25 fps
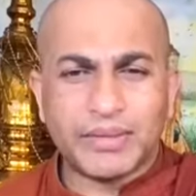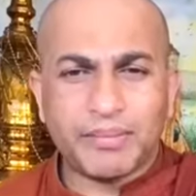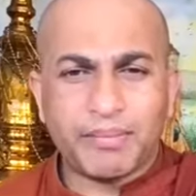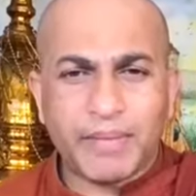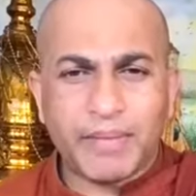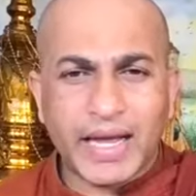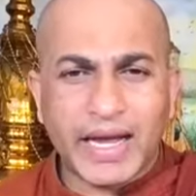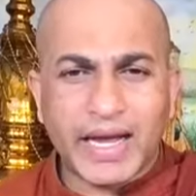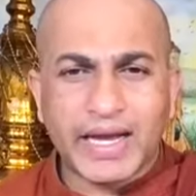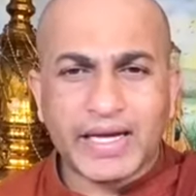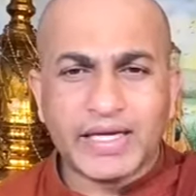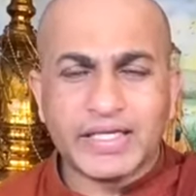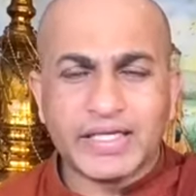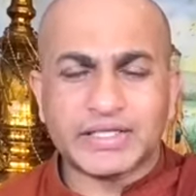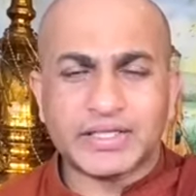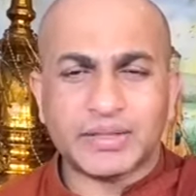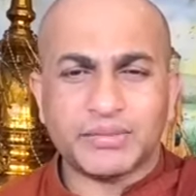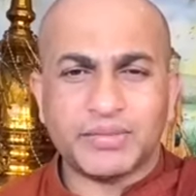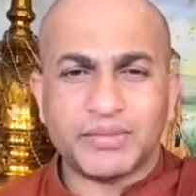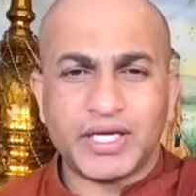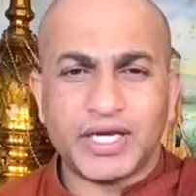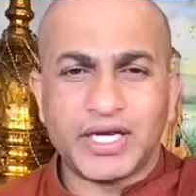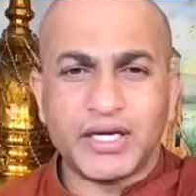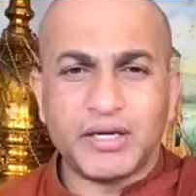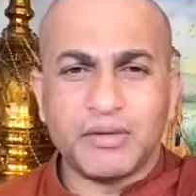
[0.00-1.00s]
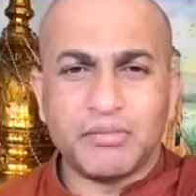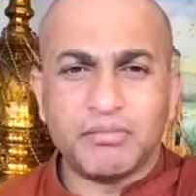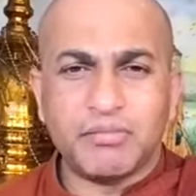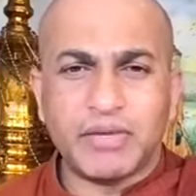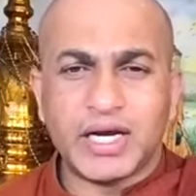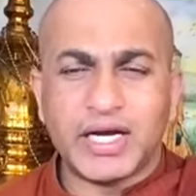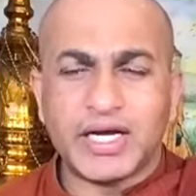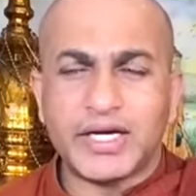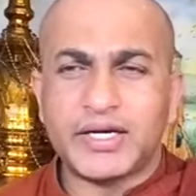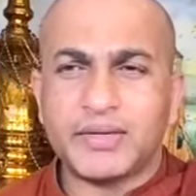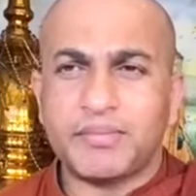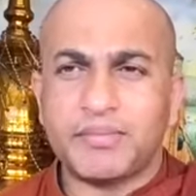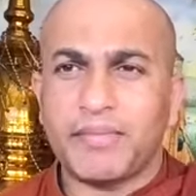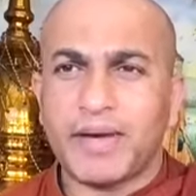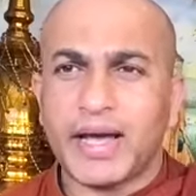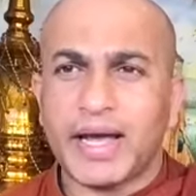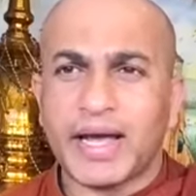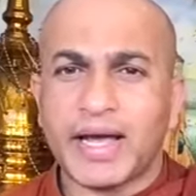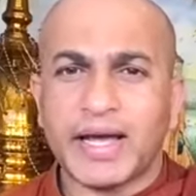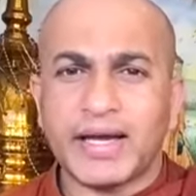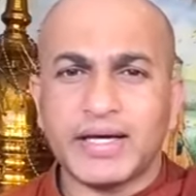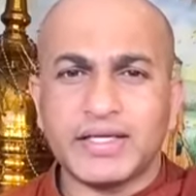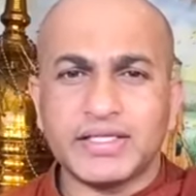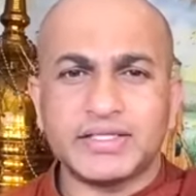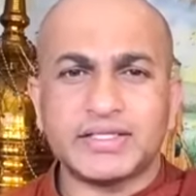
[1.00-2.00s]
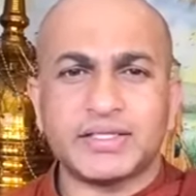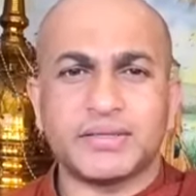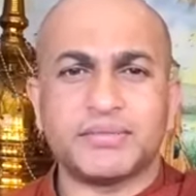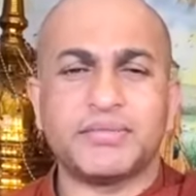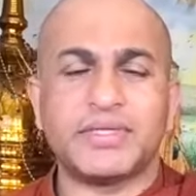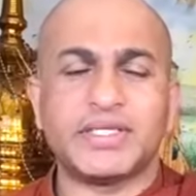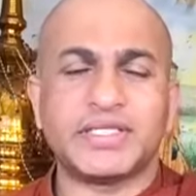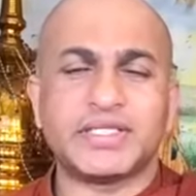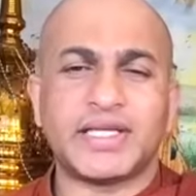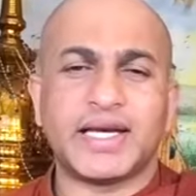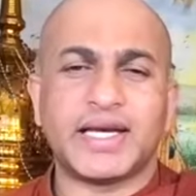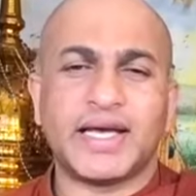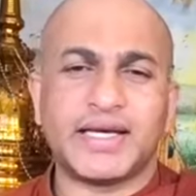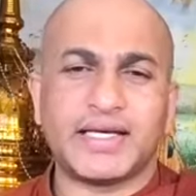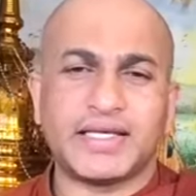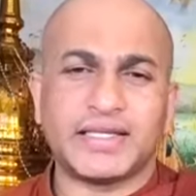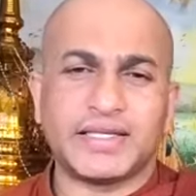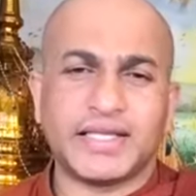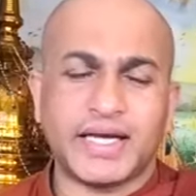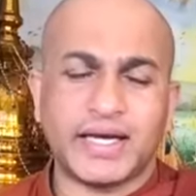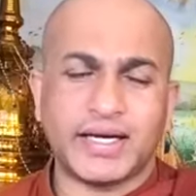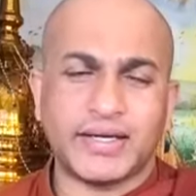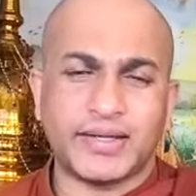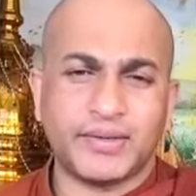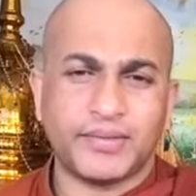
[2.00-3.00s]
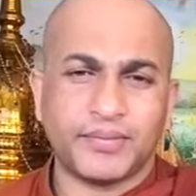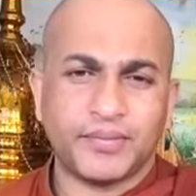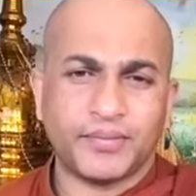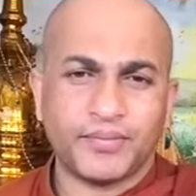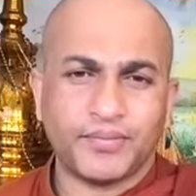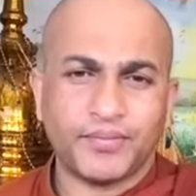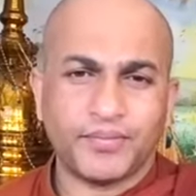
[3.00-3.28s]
the mechanism inbuilt mechanism is like that